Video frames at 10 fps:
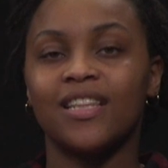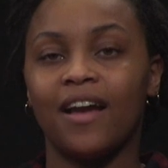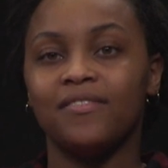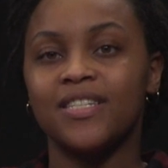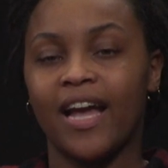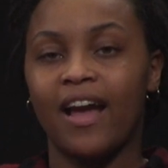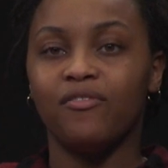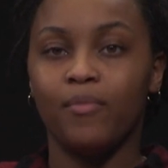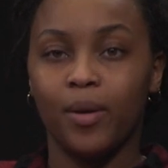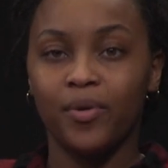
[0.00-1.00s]
Life
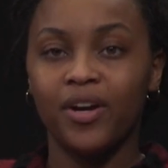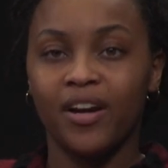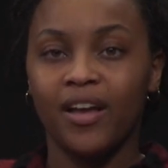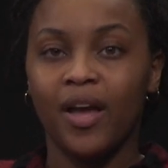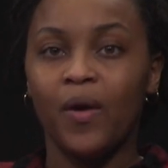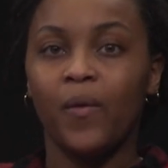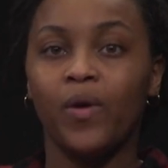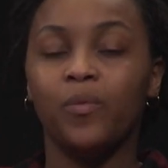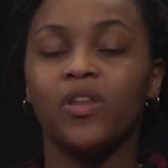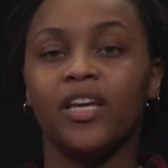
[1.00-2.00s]
staff member,
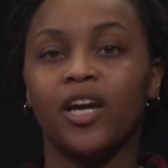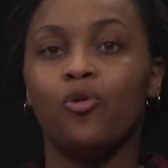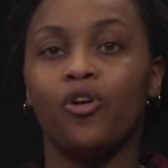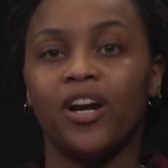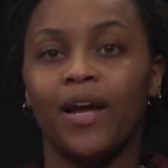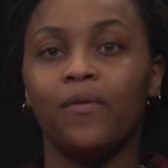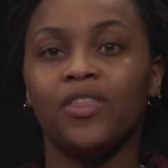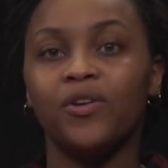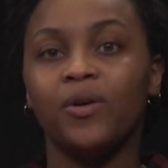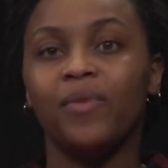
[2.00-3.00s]
we will then coordinate
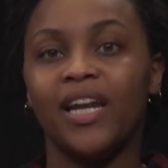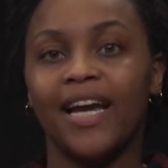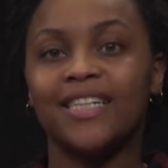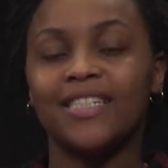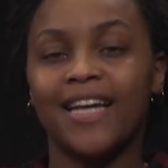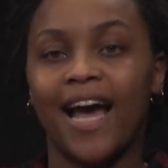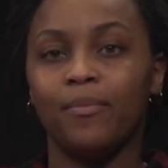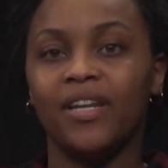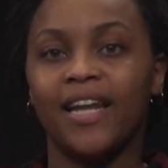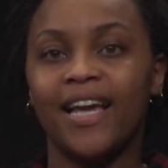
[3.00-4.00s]
with you a mediation time
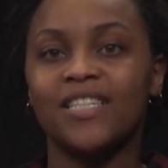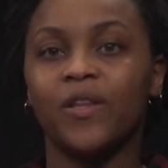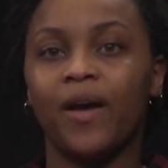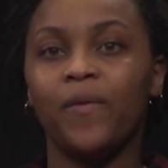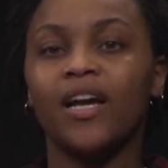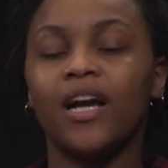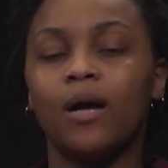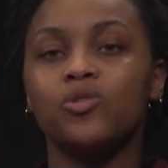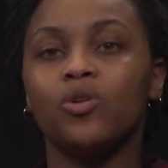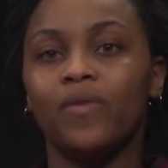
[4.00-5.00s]
and date so that we can
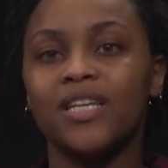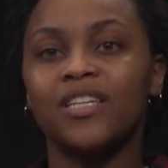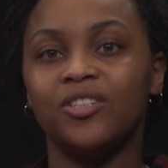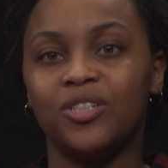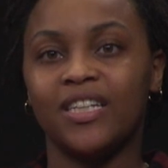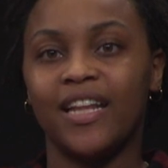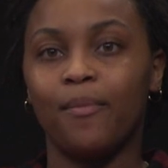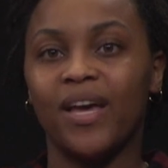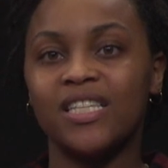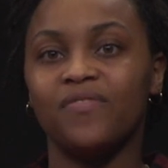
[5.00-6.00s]
come to a resolution that
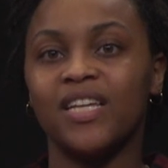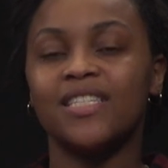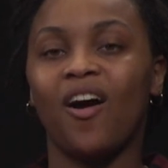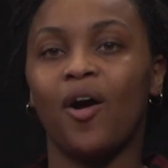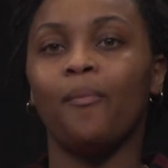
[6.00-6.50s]
best fits all